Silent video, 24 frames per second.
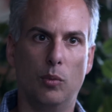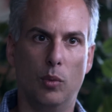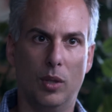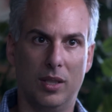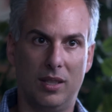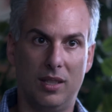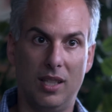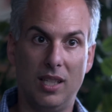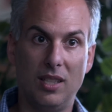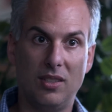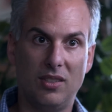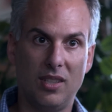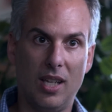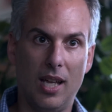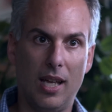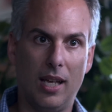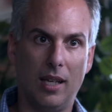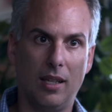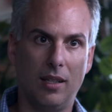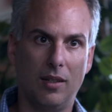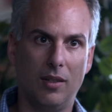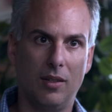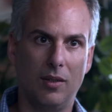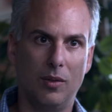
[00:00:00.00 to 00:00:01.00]
what they say,
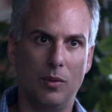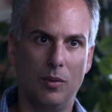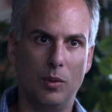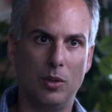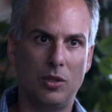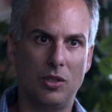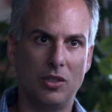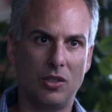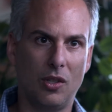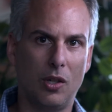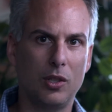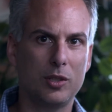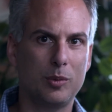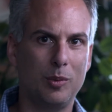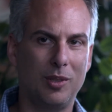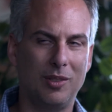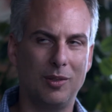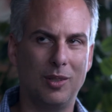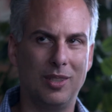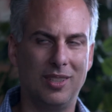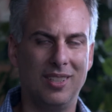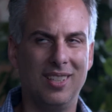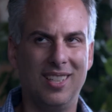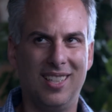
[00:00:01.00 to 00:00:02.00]
which is ultimately